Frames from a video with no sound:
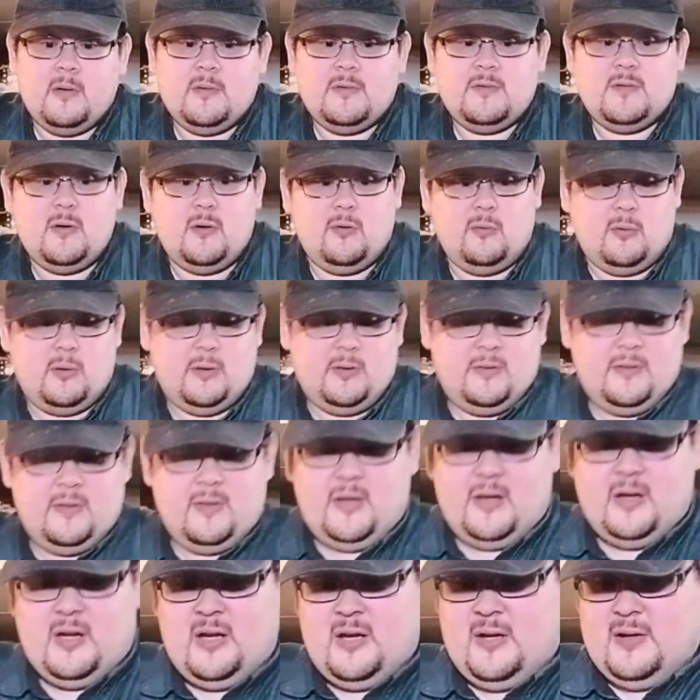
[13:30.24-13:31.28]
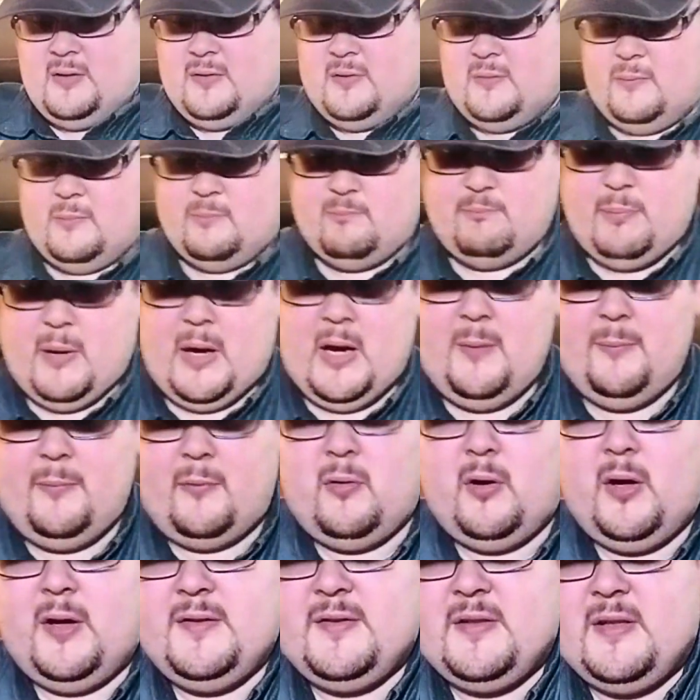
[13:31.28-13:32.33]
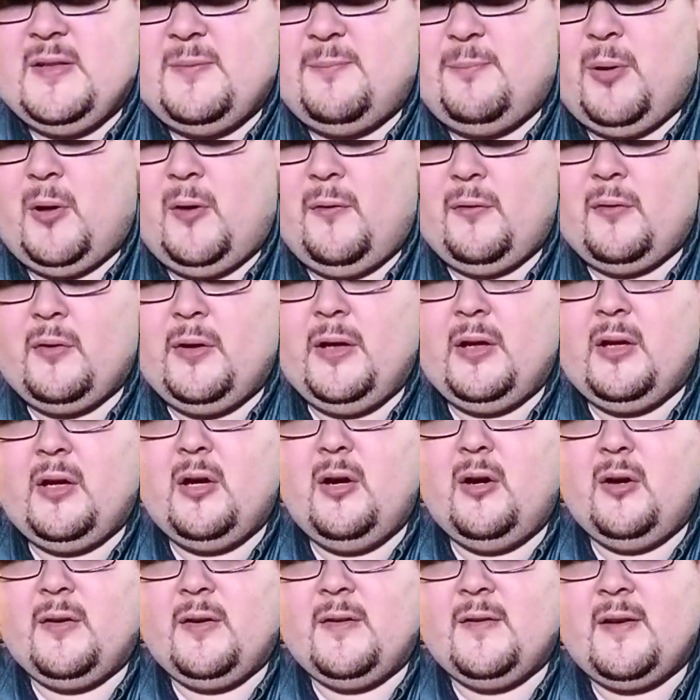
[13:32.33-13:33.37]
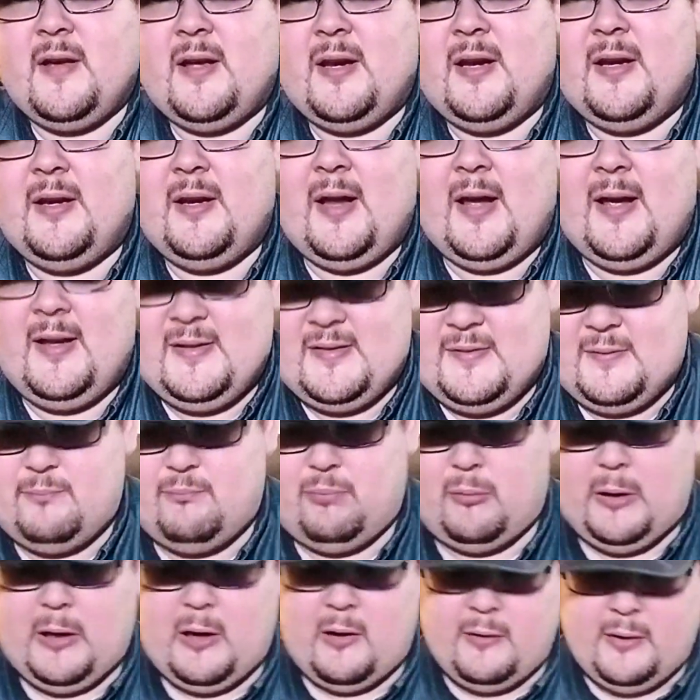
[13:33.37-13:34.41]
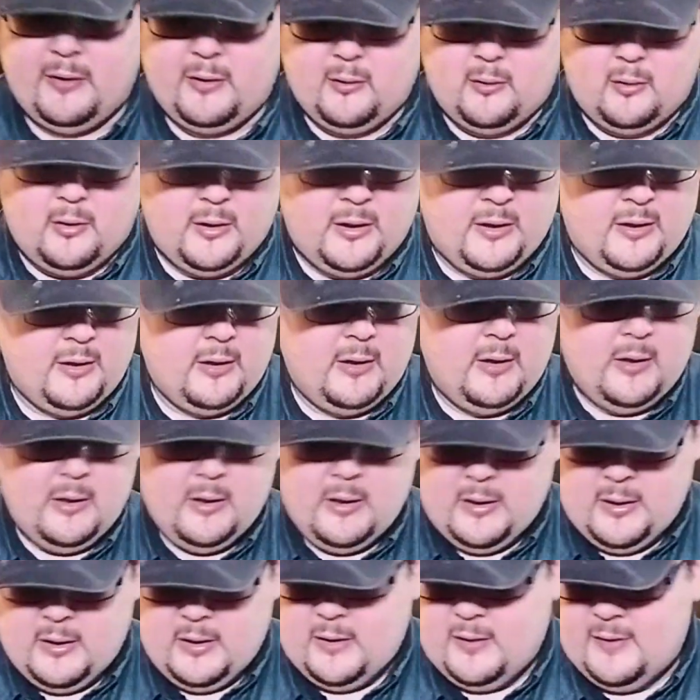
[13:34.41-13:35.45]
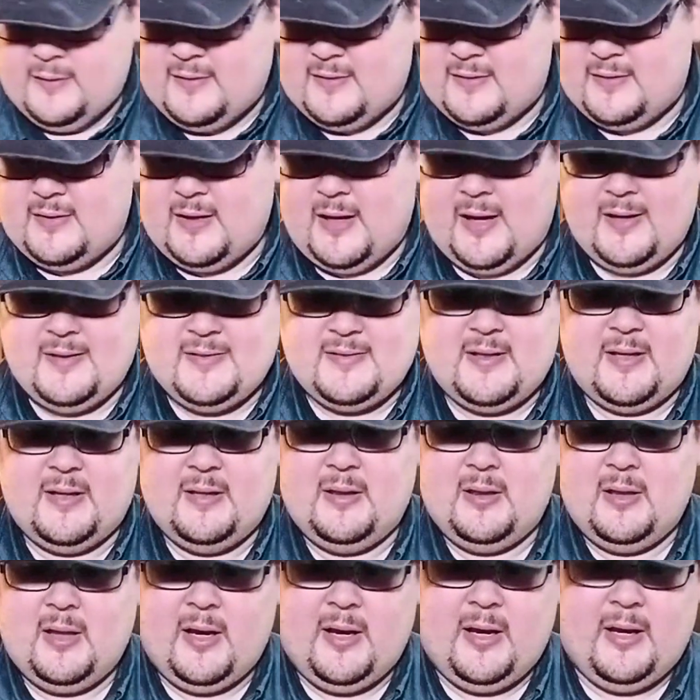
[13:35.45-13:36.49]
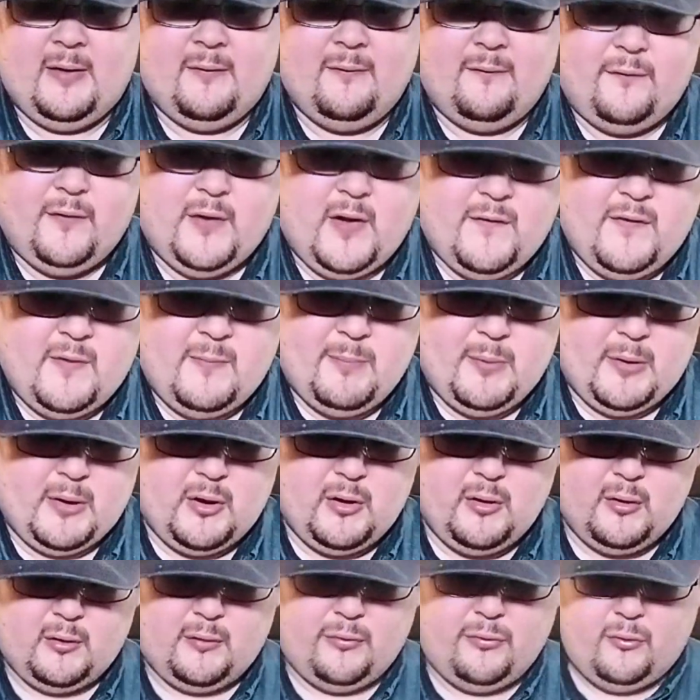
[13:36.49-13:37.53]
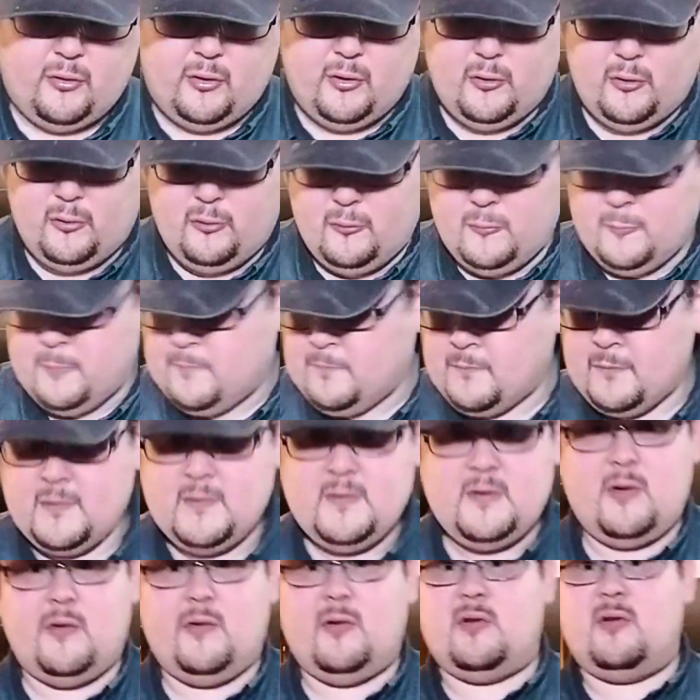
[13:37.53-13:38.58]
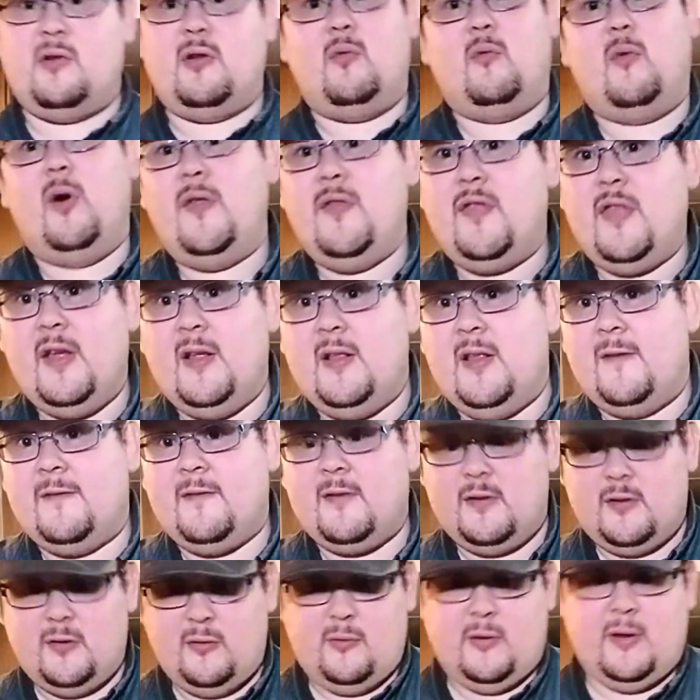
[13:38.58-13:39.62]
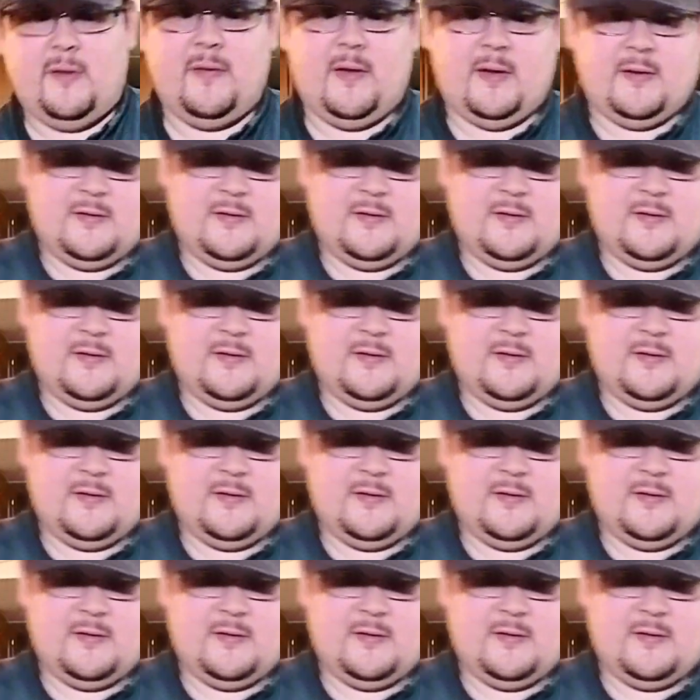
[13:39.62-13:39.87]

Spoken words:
So the bottom crust is perfectly cooked. It's got a nice browning on it. This is nice and light and fluffy, but cooked through. So there's only one thing left to do, and